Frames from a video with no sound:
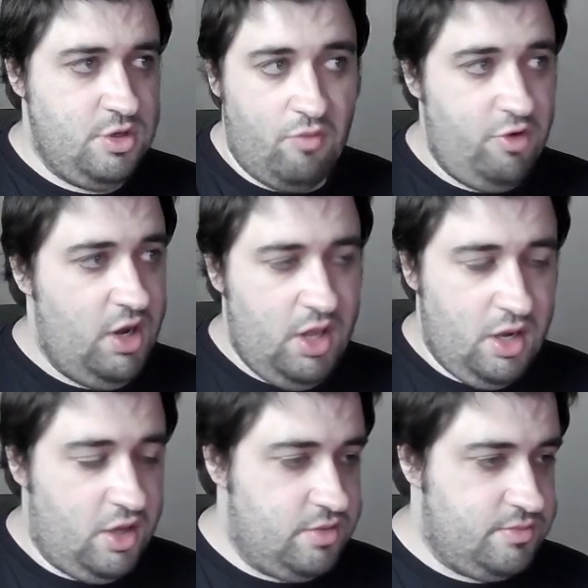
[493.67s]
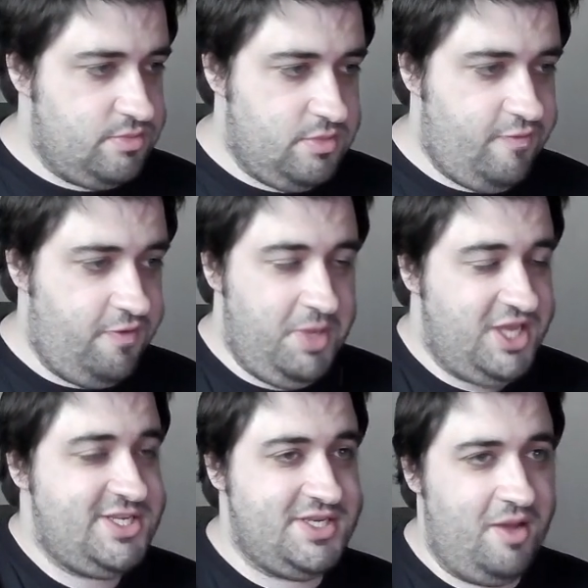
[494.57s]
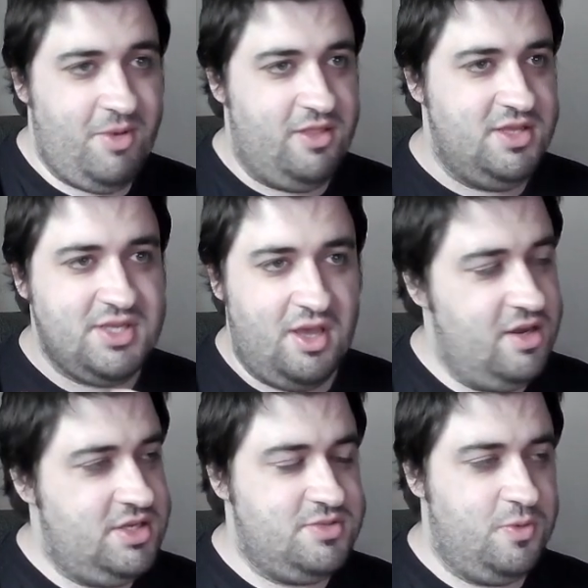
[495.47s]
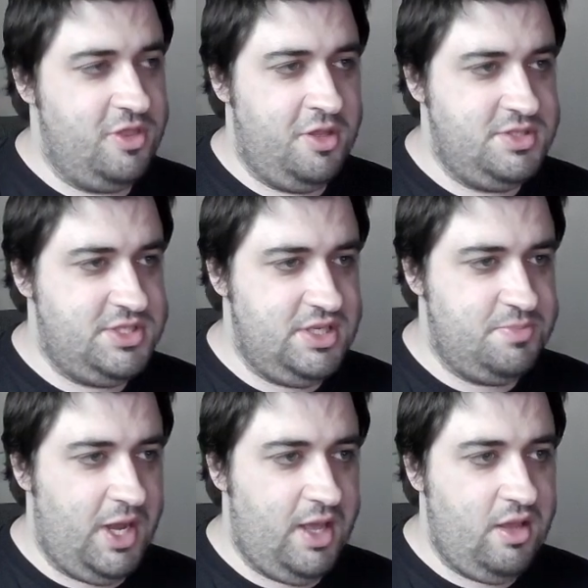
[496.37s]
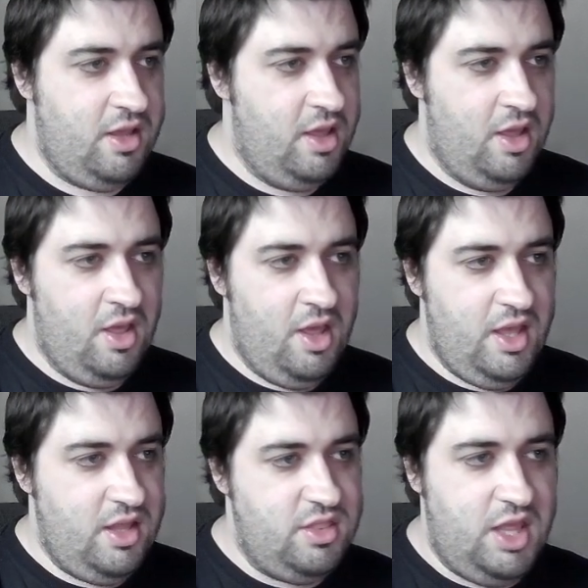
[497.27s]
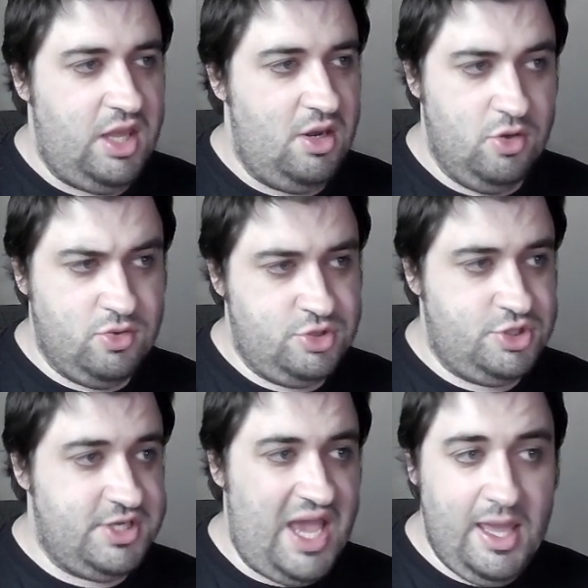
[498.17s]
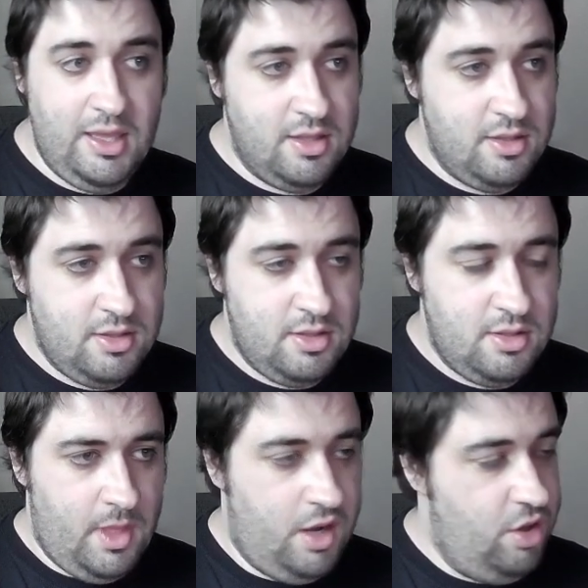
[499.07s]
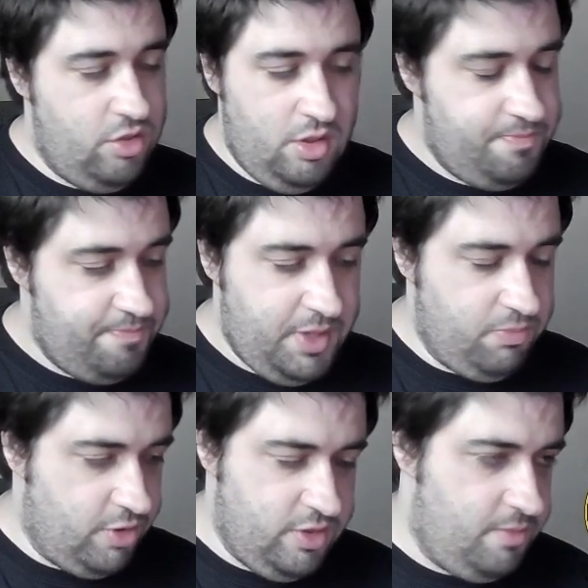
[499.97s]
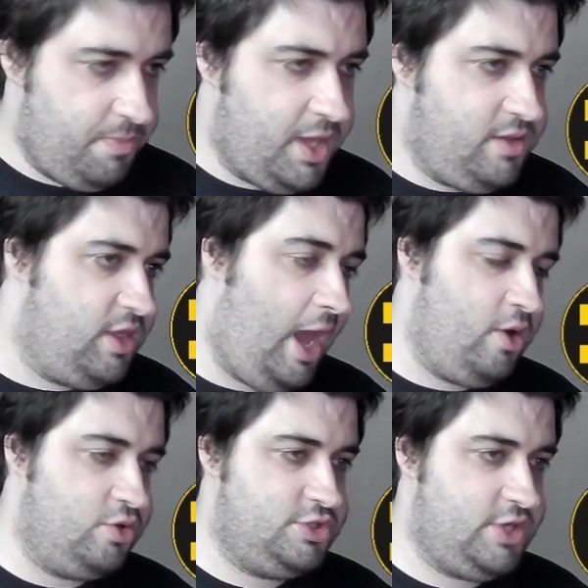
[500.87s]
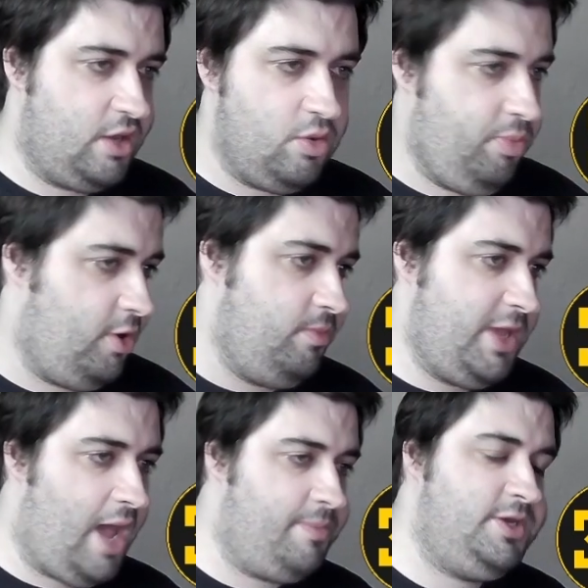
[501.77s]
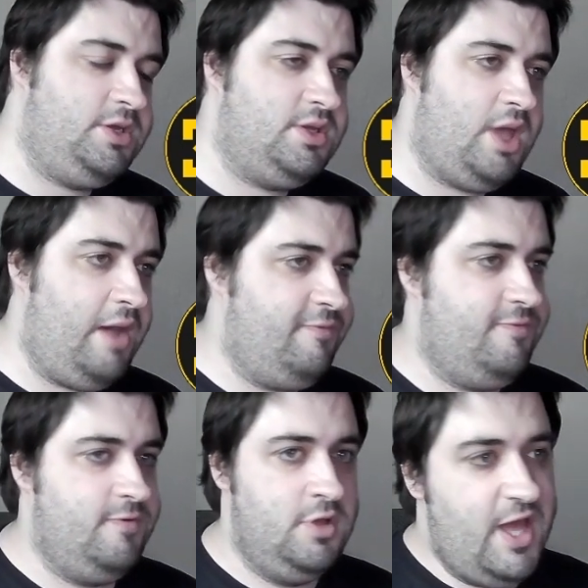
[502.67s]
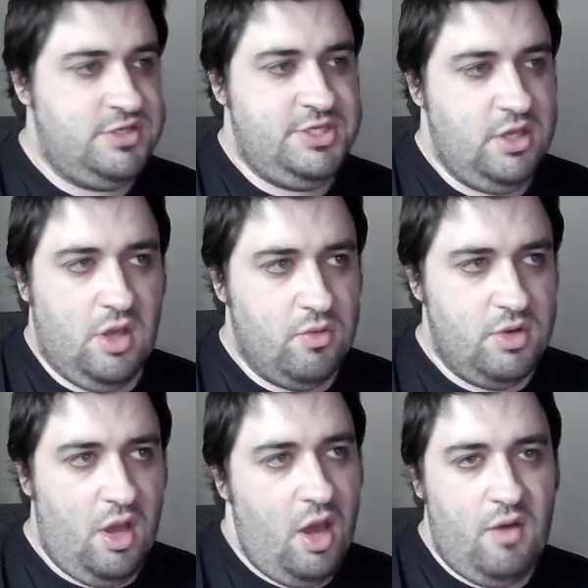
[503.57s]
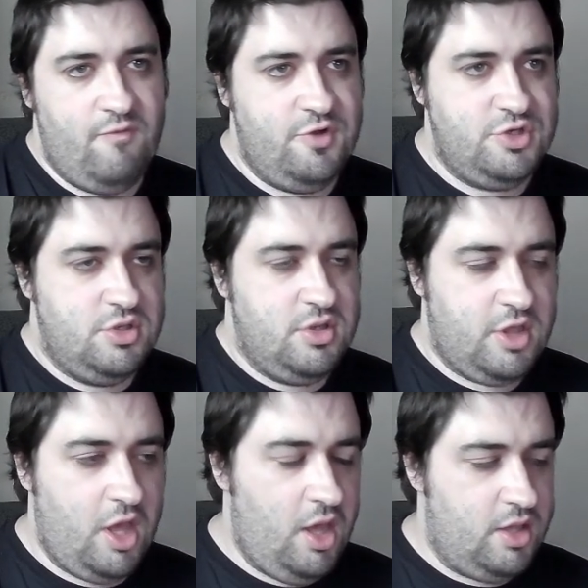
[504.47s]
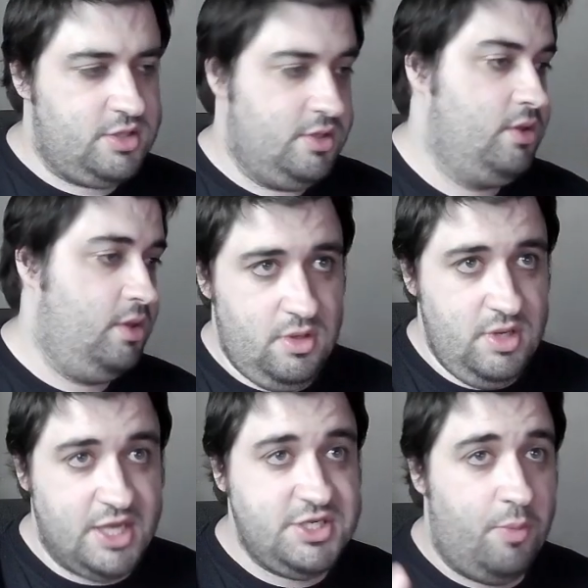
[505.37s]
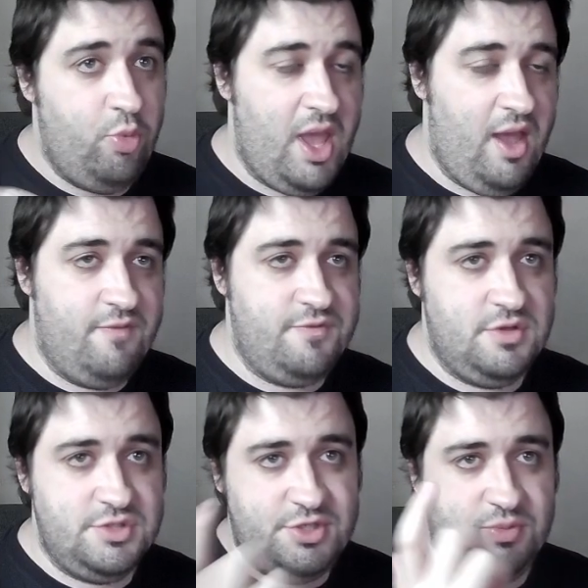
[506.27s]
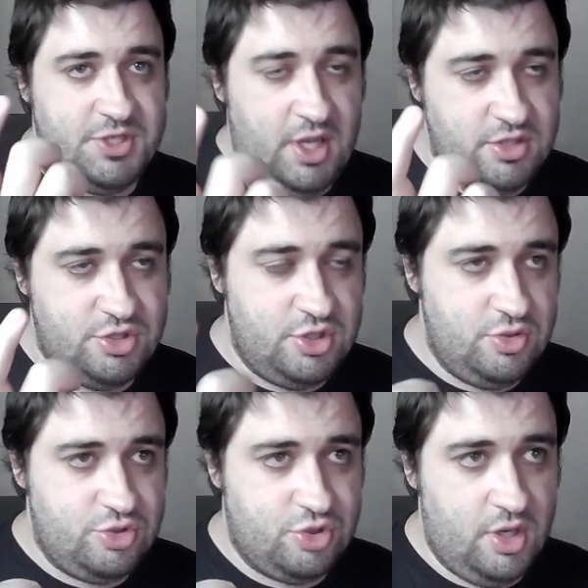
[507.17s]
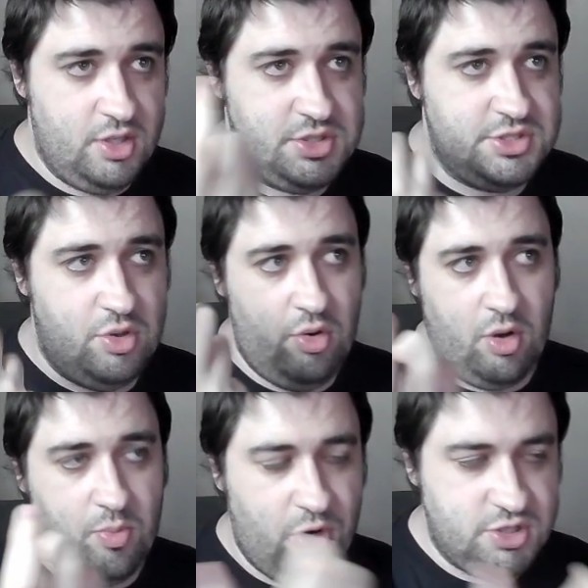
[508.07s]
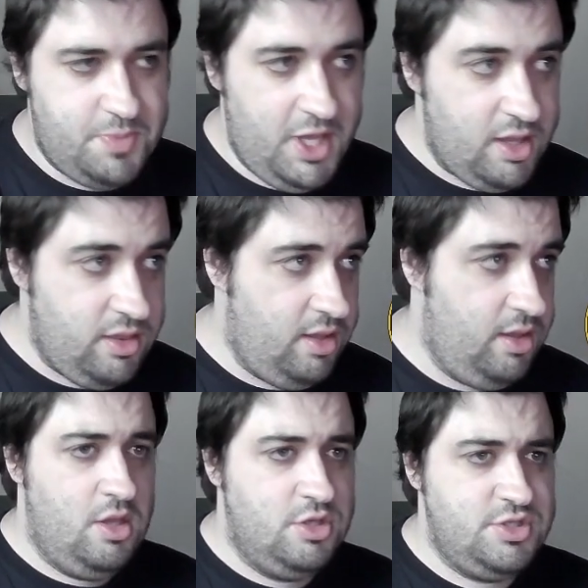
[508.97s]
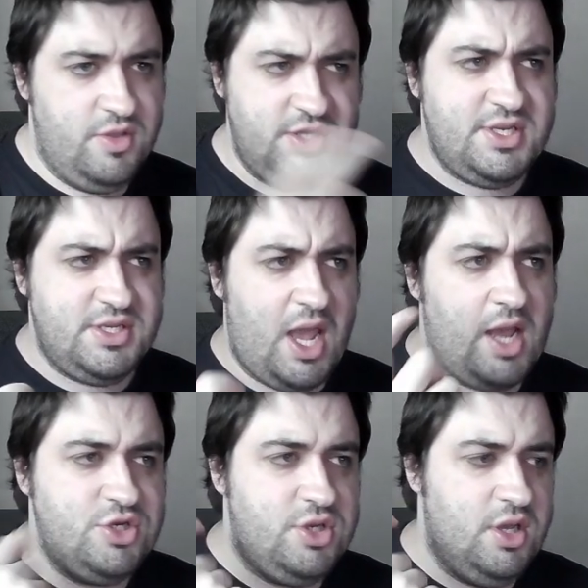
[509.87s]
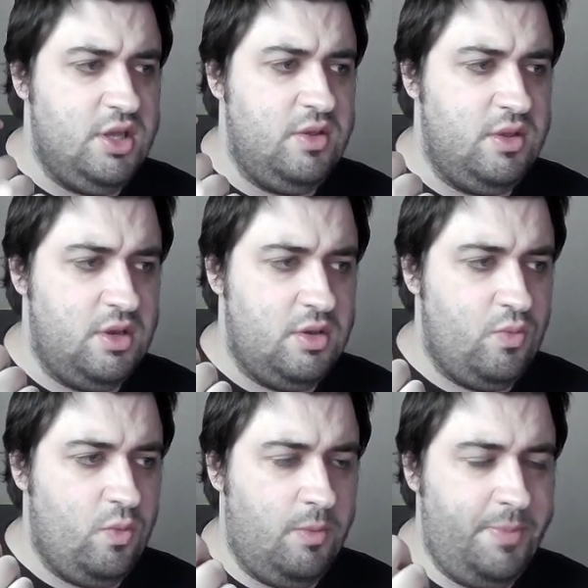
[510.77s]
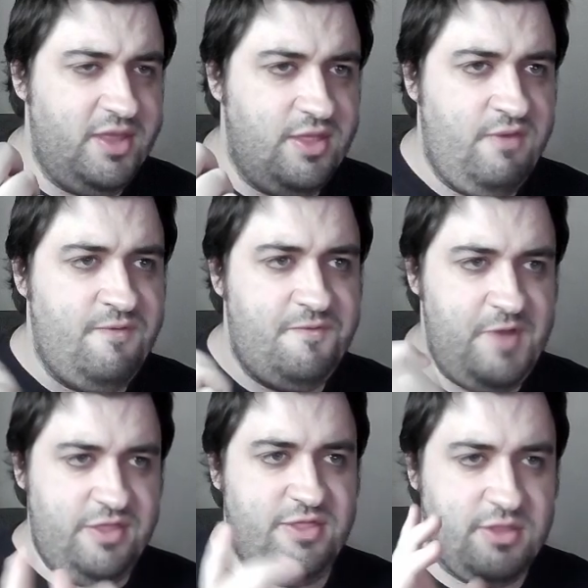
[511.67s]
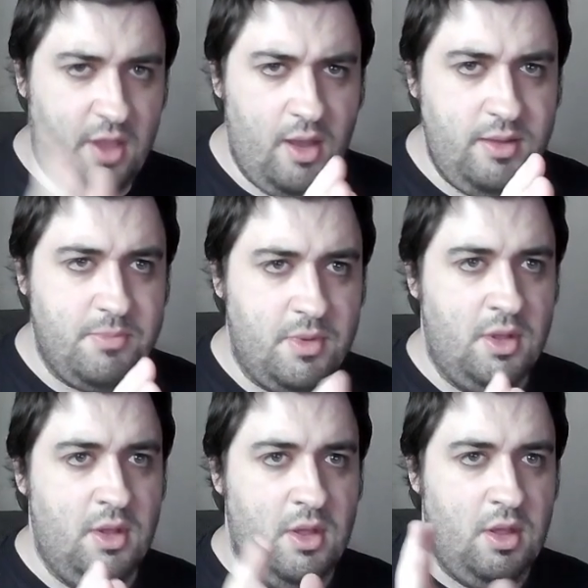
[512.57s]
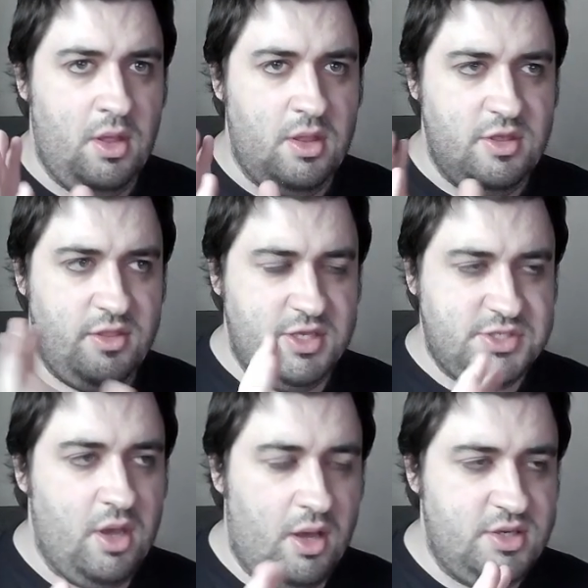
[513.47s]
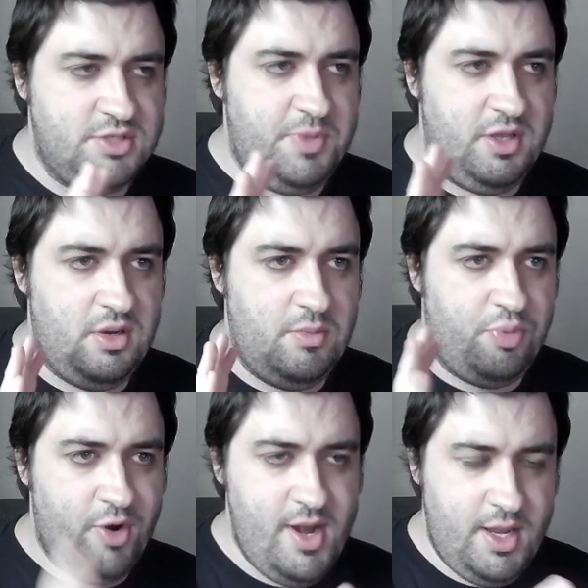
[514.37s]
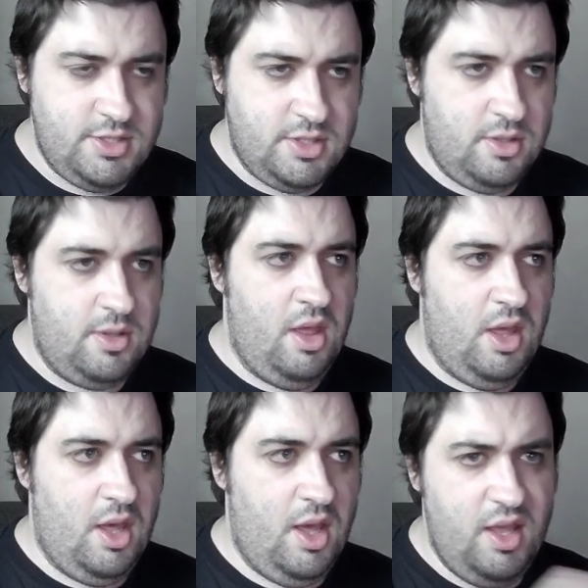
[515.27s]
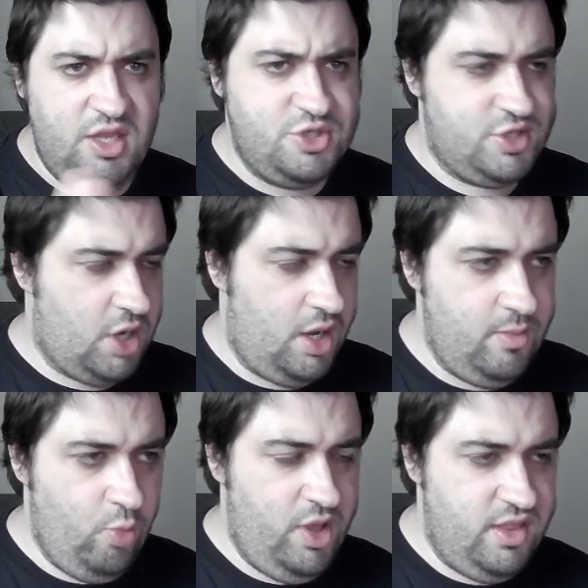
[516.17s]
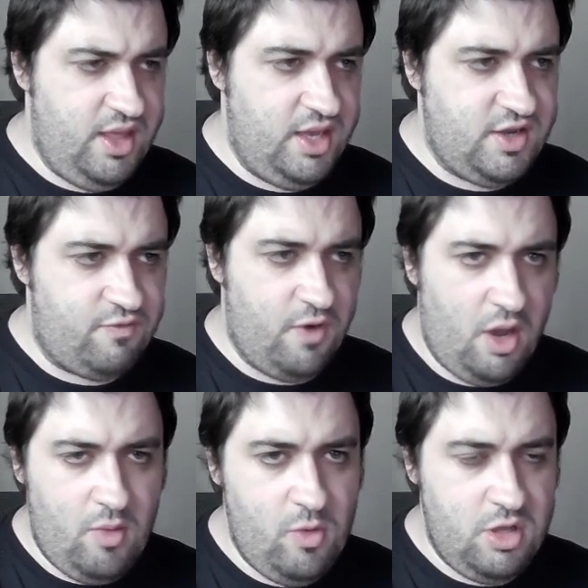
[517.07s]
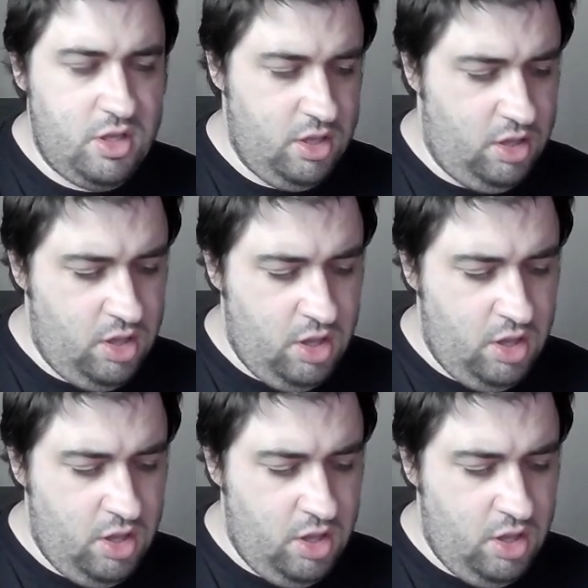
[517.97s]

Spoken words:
Not really a lot for me to say about this card. It's one that sees play in the launch deck. I know the people that play that launch deck will probably be happy to have fancy alternate art version of the card. Next up we have Super Saiyan 2 Trunks Heroic Prospect. So this is actually will be the 5th time that this card has been printed, each time with a different artwork.